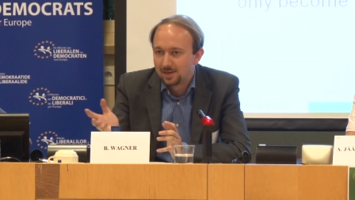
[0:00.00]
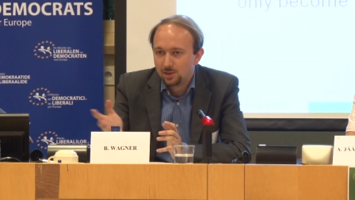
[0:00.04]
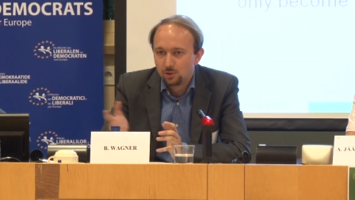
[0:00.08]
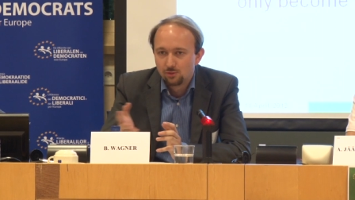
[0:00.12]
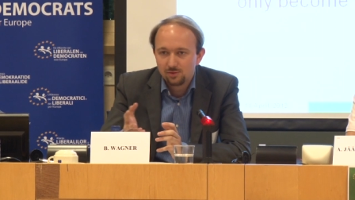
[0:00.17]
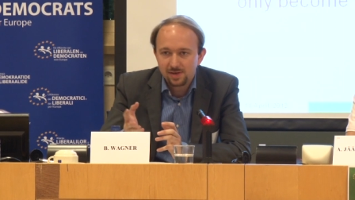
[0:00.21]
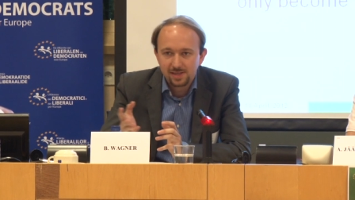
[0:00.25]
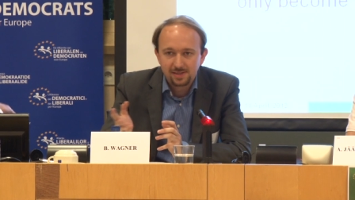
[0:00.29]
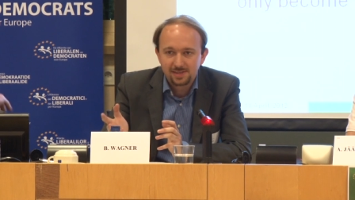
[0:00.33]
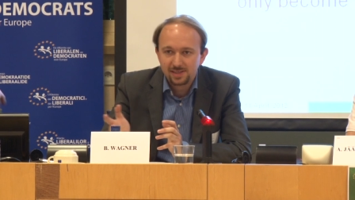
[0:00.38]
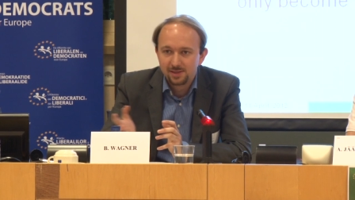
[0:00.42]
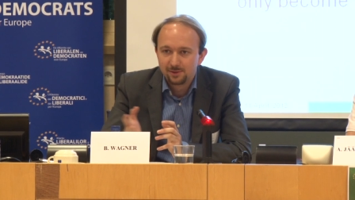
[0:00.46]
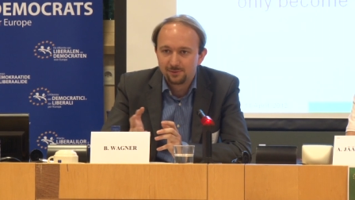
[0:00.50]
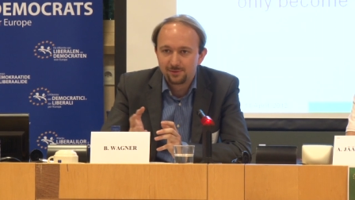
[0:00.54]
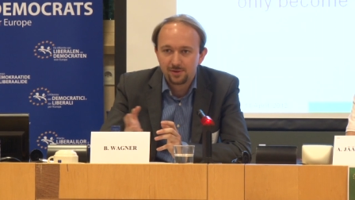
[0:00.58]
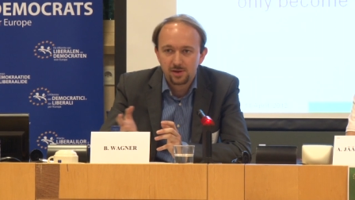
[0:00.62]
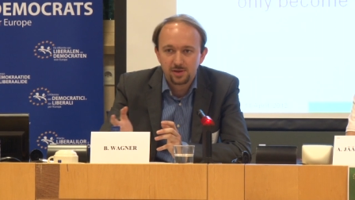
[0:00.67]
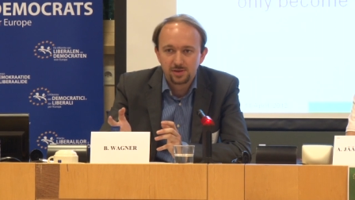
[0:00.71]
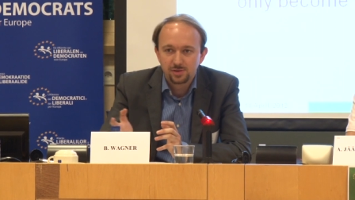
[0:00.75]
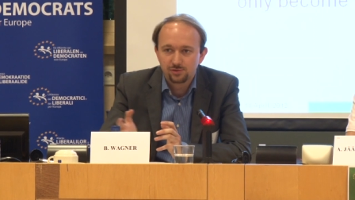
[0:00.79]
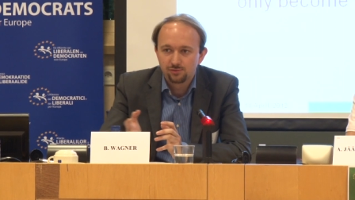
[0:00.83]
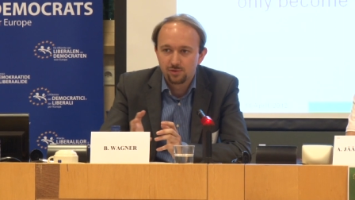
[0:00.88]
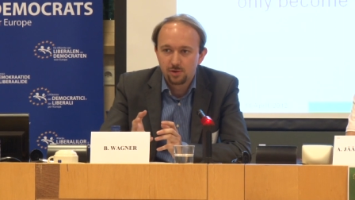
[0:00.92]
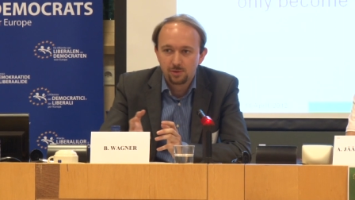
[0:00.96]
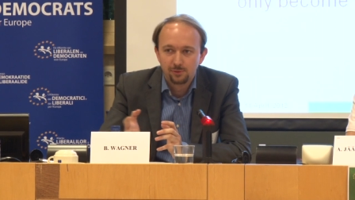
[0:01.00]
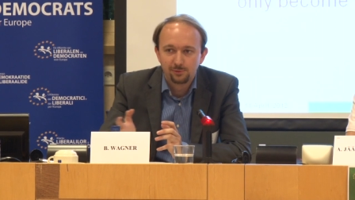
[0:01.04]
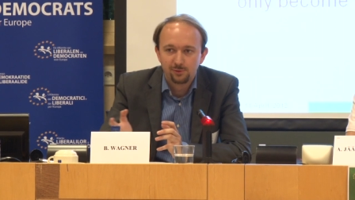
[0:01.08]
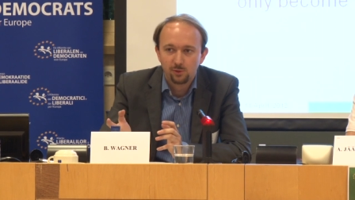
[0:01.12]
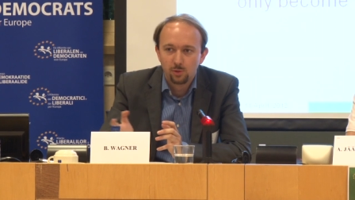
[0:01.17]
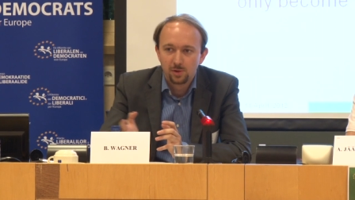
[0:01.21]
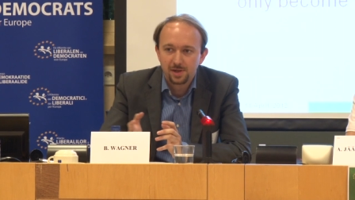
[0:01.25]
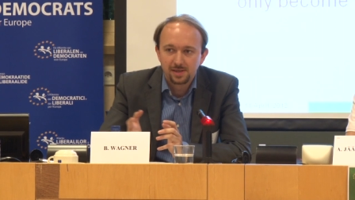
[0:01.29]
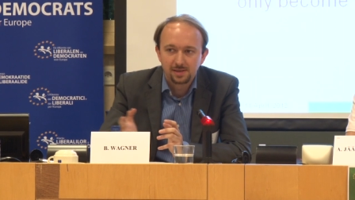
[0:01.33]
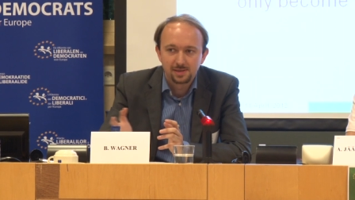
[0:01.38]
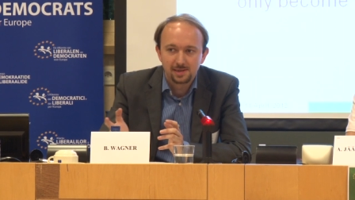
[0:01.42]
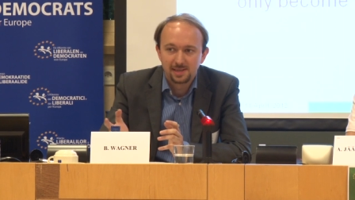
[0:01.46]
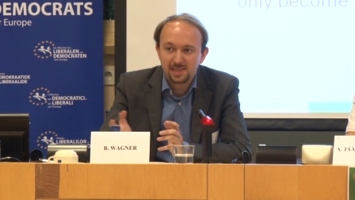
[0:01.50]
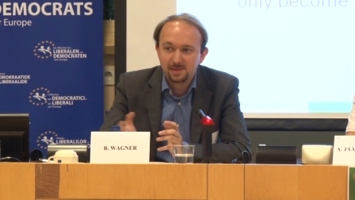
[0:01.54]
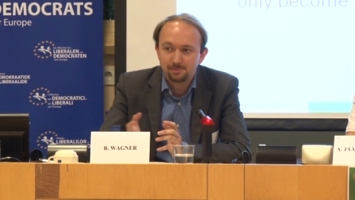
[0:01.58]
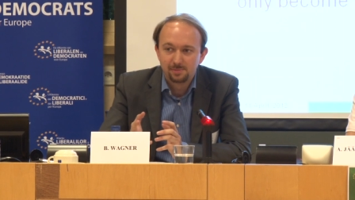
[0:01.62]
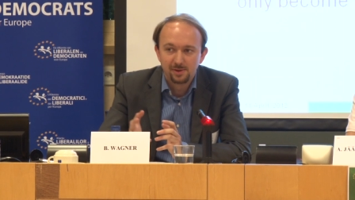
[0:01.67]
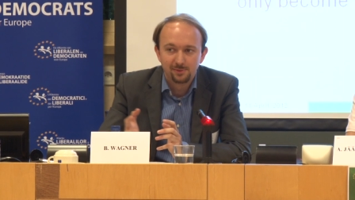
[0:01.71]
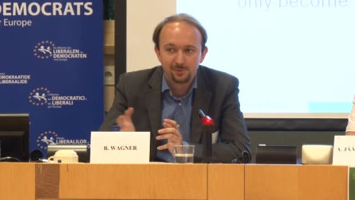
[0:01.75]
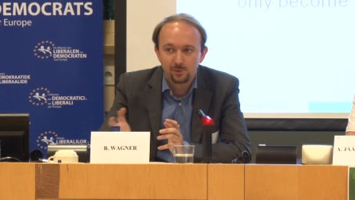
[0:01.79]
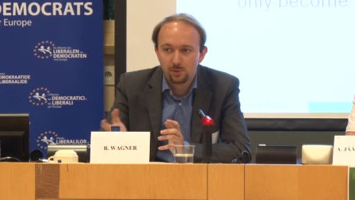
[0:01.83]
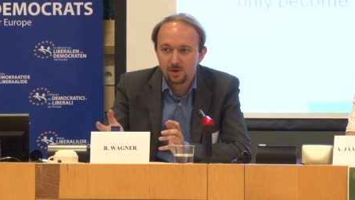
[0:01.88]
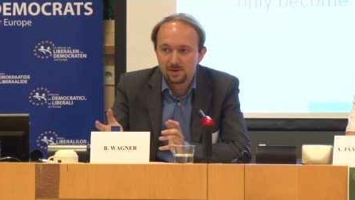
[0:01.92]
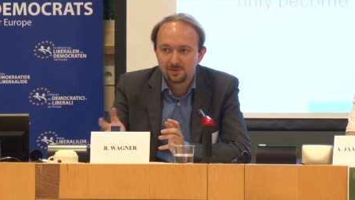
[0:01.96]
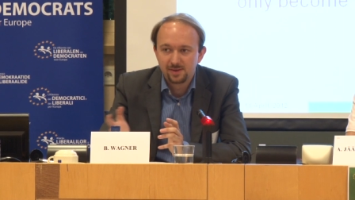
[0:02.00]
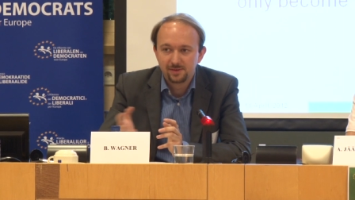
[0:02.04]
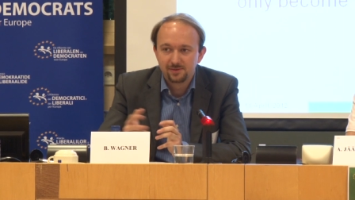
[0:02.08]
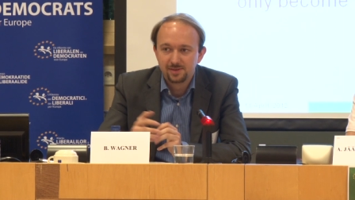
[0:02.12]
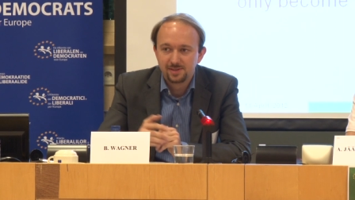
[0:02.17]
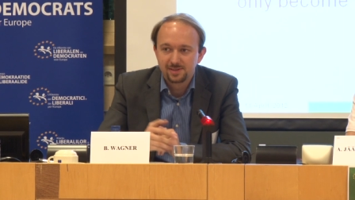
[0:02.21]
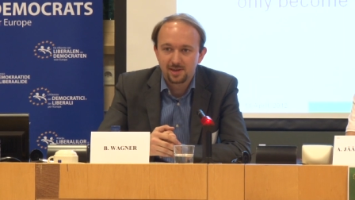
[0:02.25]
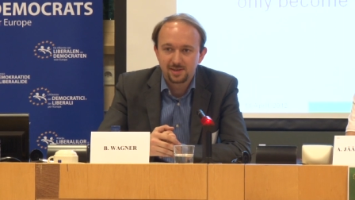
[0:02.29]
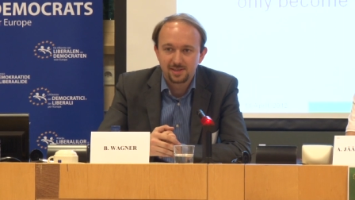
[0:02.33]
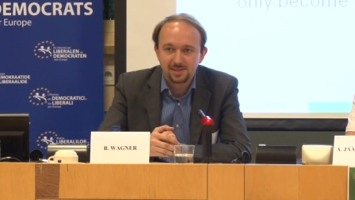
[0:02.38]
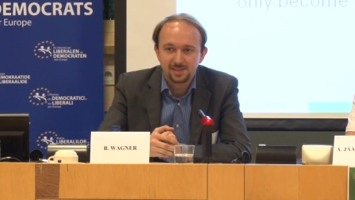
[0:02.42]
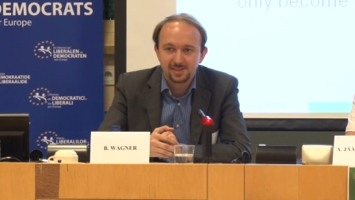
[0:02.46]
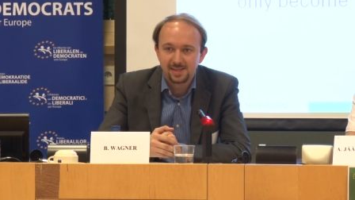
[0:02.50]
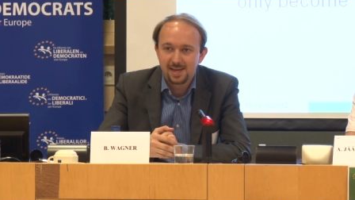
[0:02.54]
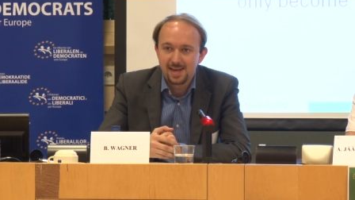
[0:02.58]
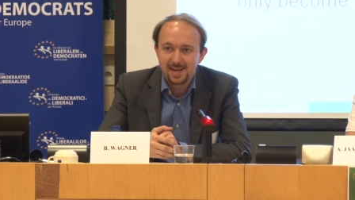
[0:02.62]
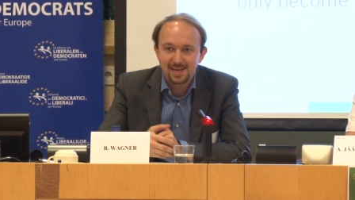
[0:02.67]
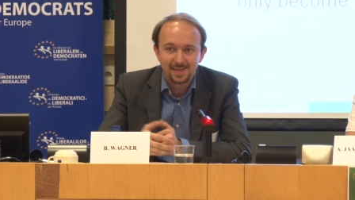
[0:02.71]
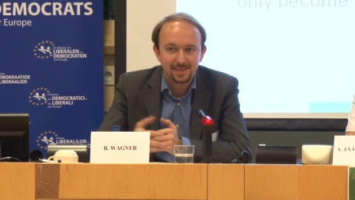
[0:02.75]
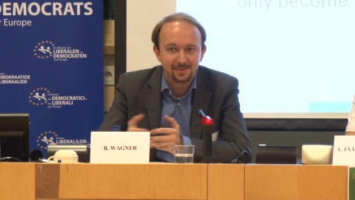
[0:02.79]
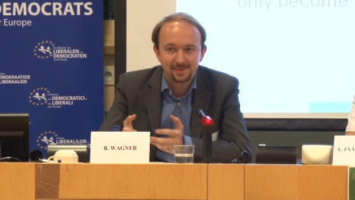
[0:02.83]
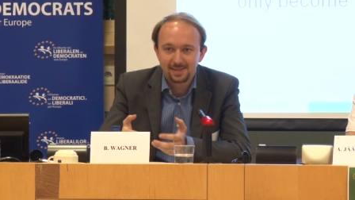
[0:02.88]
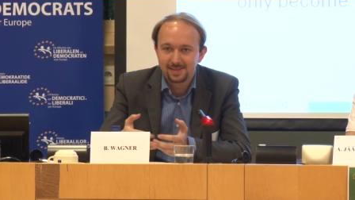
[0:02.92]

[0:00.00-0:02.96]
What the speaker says: can already see the first row falling asleep before I've even started saying it.